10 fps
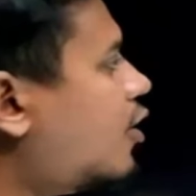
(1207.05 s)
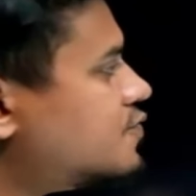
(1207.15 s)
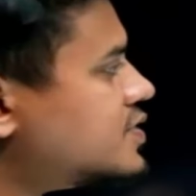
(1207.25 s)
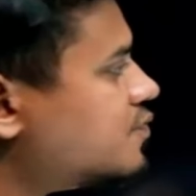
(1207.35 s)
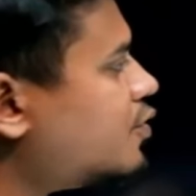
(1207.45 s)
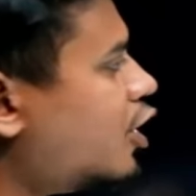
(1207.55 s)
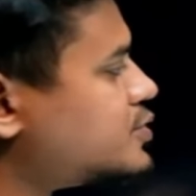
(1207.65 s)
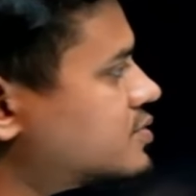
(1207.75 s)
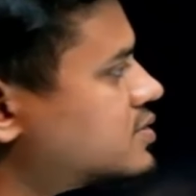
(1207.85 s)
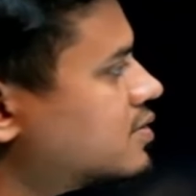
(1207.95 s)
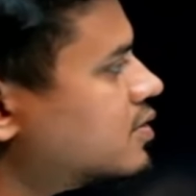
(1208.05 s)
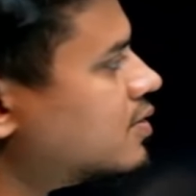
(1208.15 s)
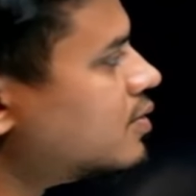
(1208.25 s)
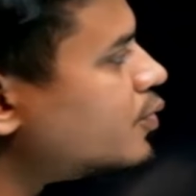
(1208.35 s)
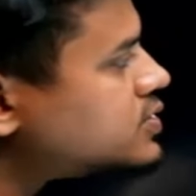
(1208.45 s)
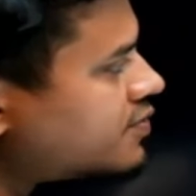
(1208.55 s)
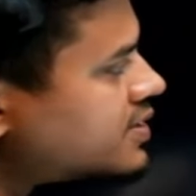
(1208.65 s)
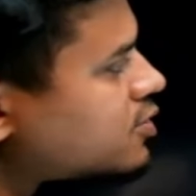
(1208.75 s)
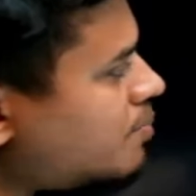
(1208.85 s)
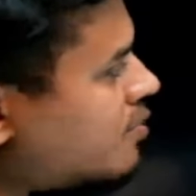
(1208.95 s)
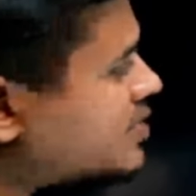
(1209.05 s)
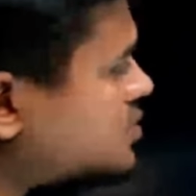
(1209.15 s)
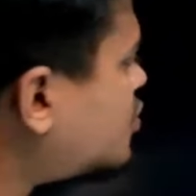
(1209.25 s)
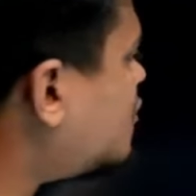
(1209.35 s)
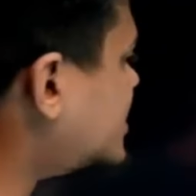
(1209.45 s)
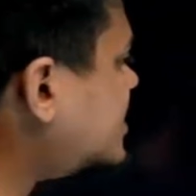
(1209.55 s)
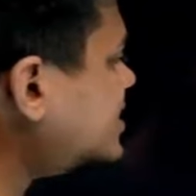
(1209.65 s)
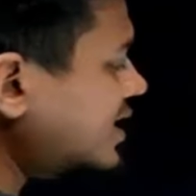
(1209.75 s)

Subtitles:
Out of these 4 options, which of these compounds is more covalent?